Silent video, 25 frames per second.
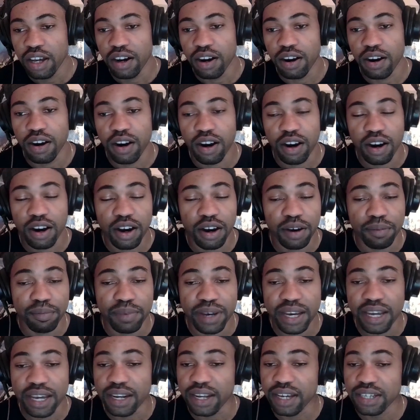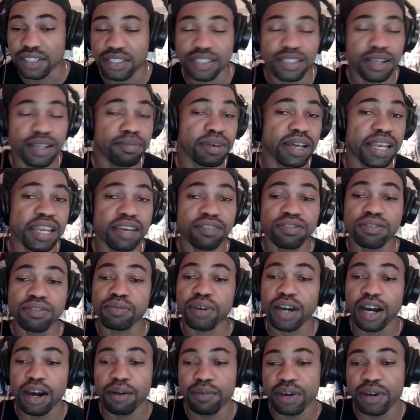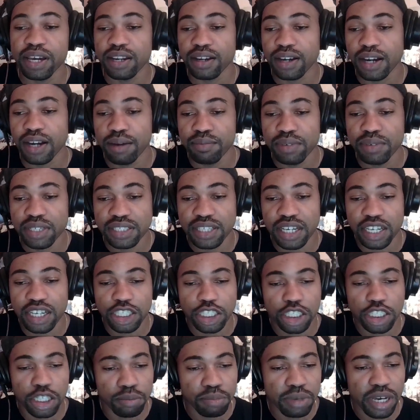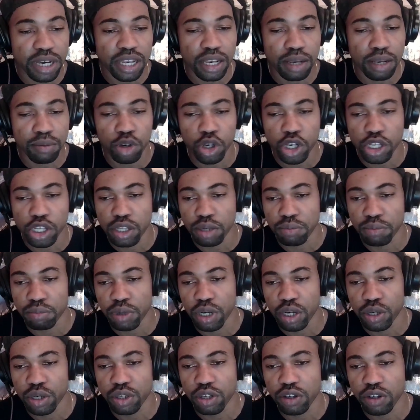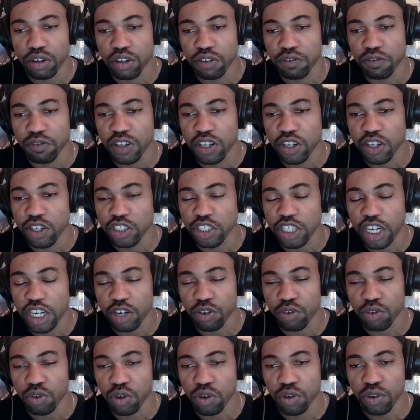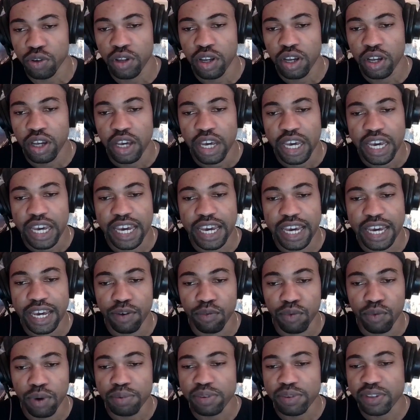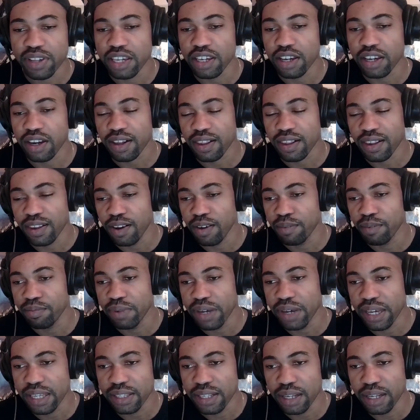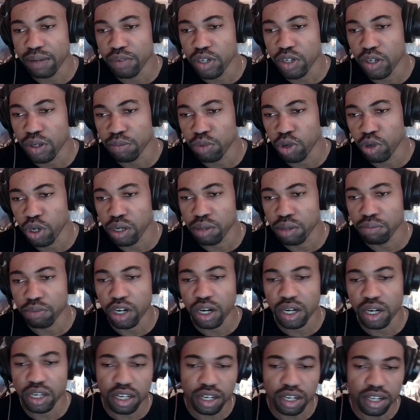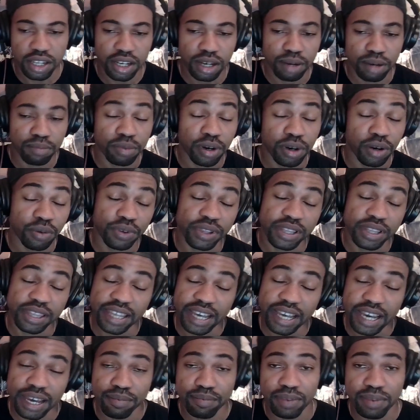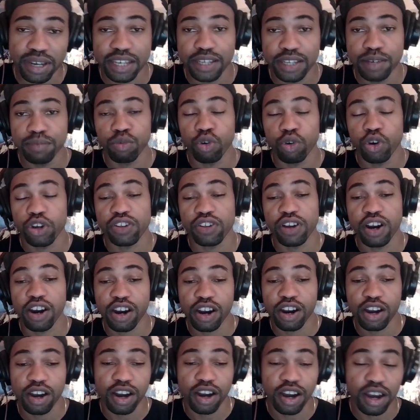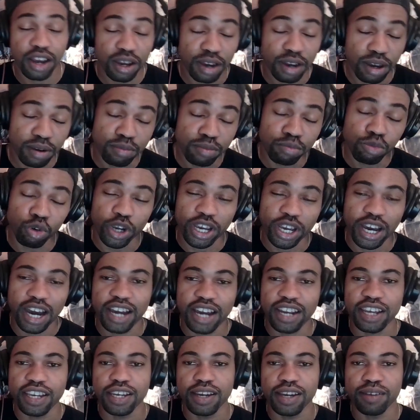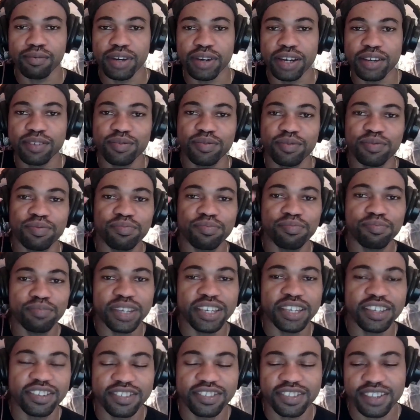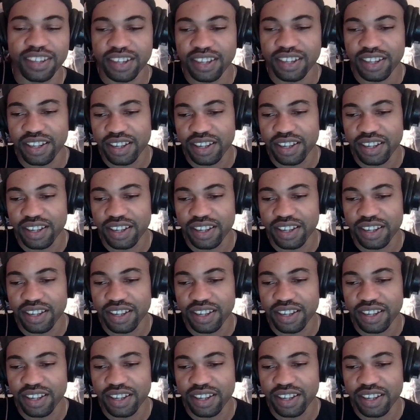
Man, that's it, man. Leave some comment in the comment section, man. Let me know what you think about the video in general. And represent your club, man. Let me know more about your club. But with that, man, you boys are the boy out of here, man. Peace.